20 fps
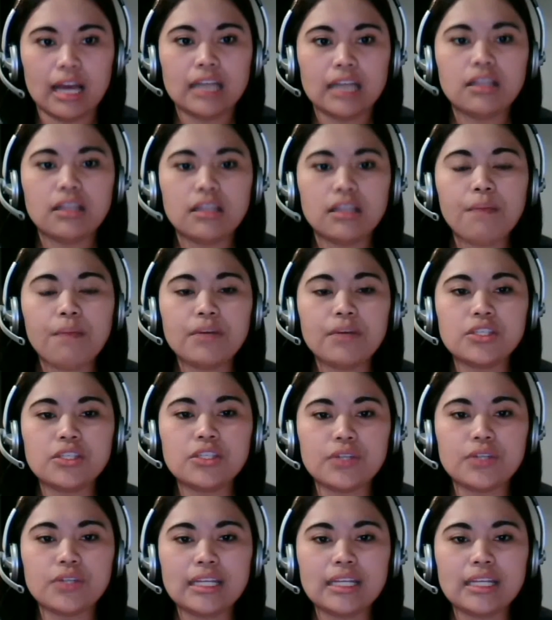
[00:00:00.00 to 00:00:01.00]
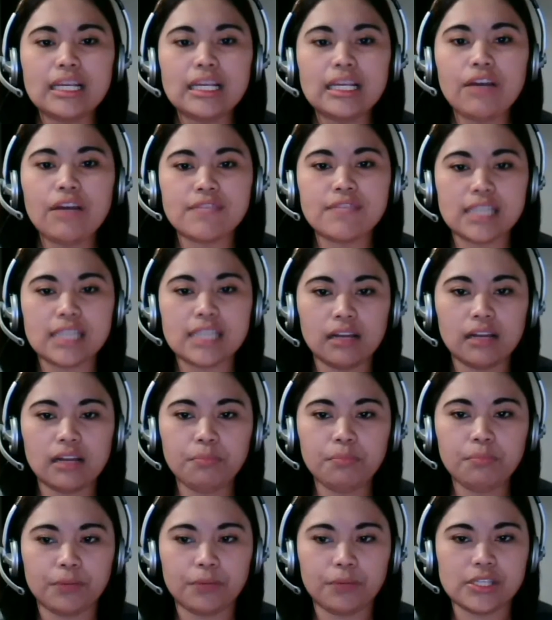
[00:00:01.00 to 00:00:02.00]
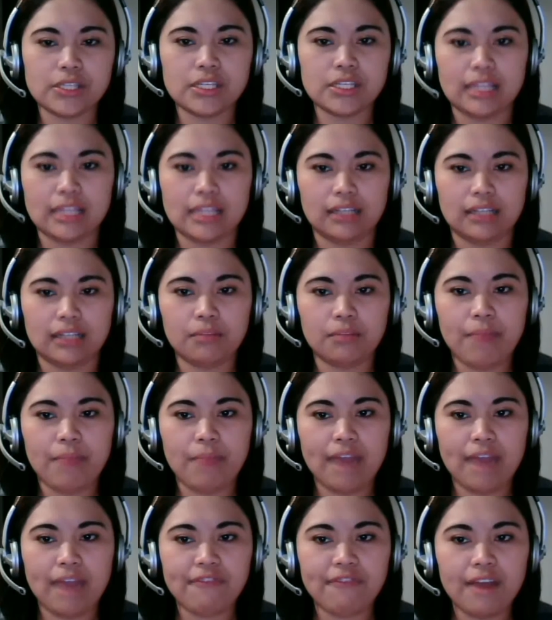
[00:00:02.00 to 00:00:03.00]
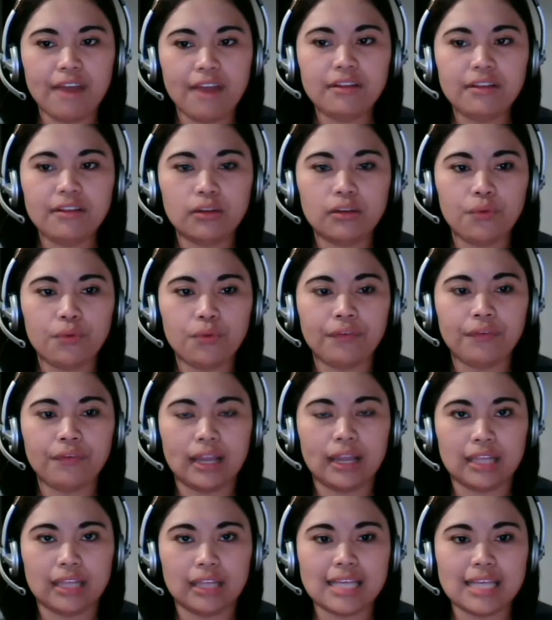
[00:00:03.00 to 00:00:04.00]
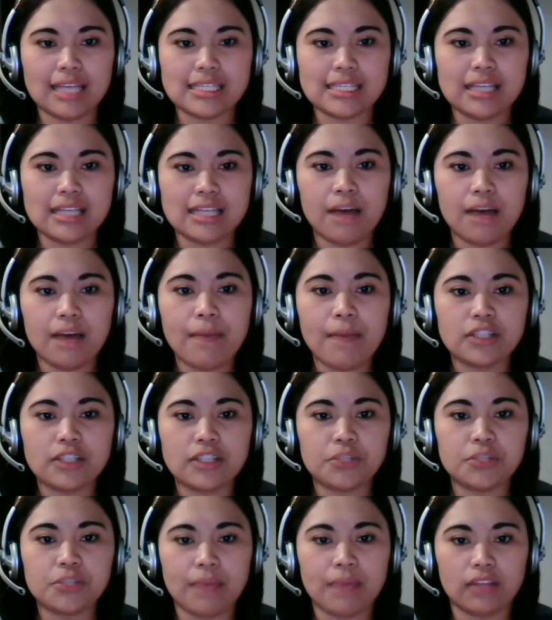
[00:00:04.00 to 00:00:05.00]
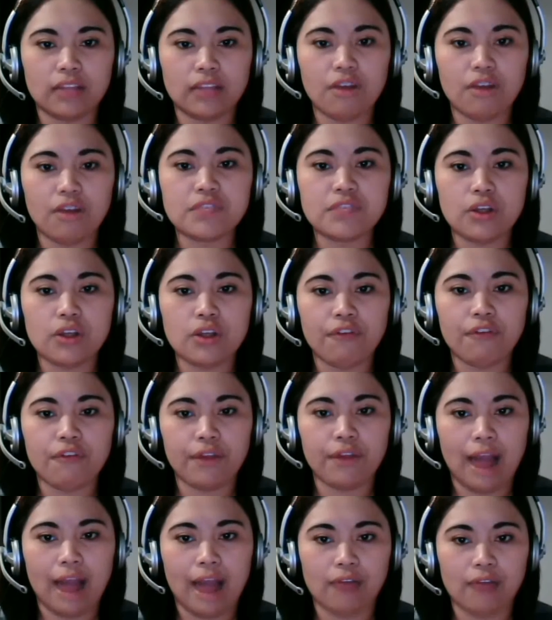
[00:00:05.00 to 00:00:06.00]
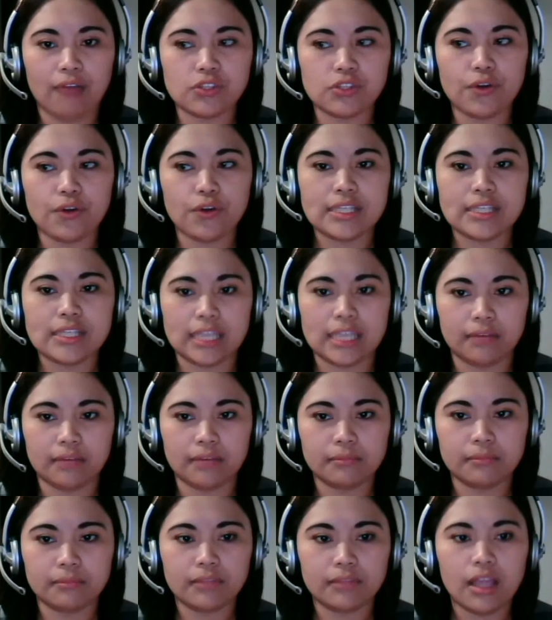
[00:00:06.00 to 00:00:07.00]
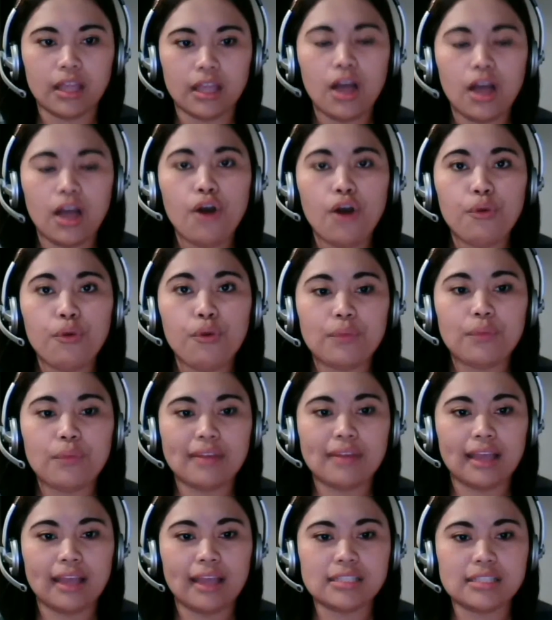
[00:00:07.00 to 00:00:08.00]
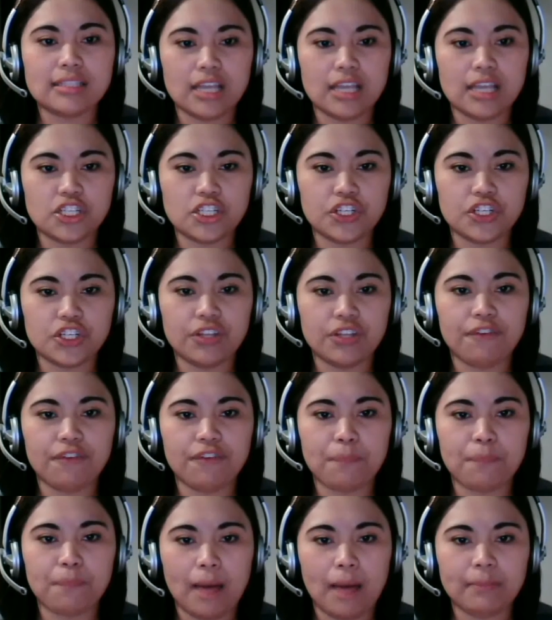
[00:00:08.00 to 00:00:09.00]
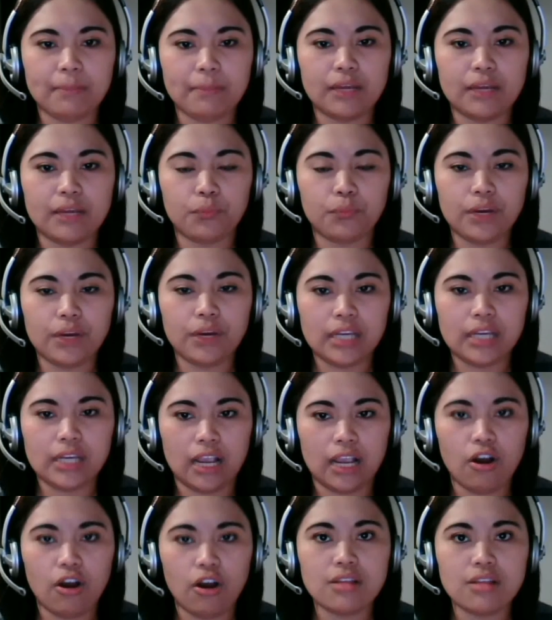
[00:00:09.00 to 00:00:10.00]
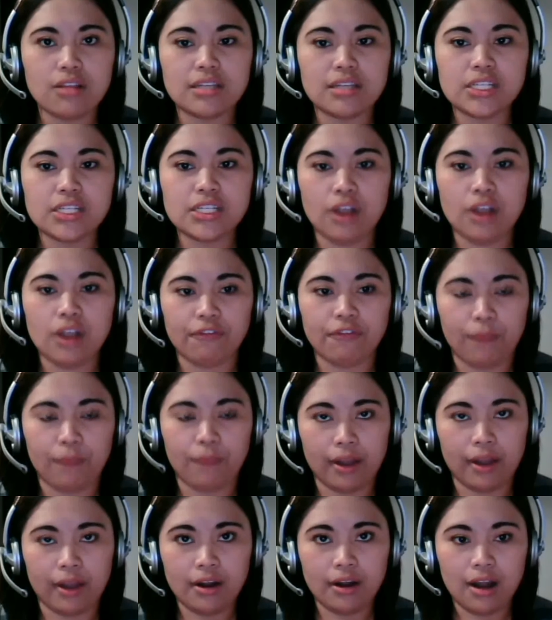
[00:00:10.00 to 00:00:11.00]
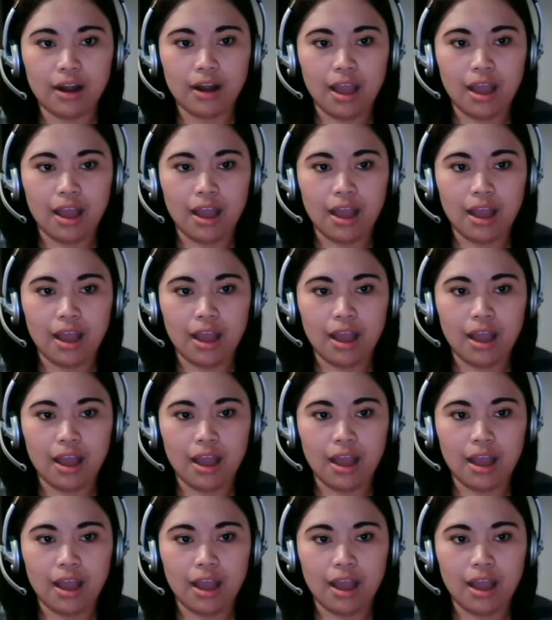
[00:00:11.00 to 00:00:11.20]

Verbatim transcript: The opportunity of skilled personnel by a very low rate is the betterment of software outsourcing. With the intention of public working on their software,